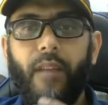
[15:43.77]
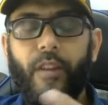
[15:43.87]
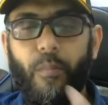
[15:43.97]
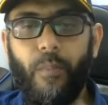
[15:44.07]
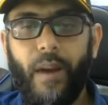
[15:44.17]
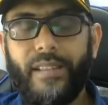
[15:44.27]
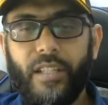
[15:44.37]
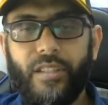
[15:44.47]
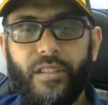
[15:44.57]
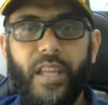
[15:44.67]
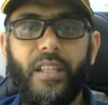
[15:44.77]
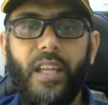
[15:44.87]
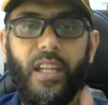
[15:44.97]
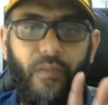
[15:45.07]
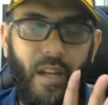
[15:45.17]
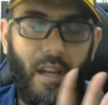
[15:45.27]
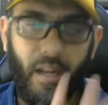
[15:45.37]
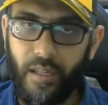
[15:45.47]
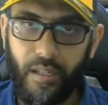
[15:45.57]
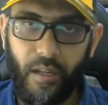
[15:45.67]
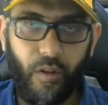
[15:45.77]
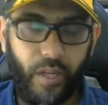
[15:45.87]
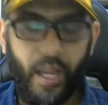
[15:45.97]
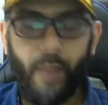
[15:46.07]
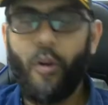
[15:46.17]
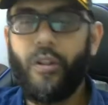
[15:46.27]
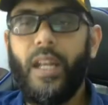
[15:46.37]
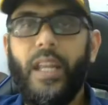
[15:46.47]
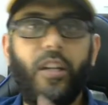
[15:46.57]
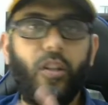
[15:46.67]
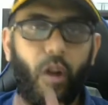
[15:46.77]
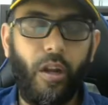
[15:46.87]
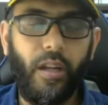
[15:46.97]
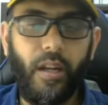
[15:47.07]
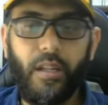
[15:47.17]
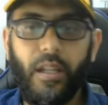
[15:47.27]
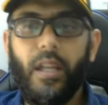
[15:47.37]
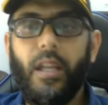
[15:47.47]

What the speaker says: when you buy such things, it will hurt. Okay, I'm not telling it will not hurt.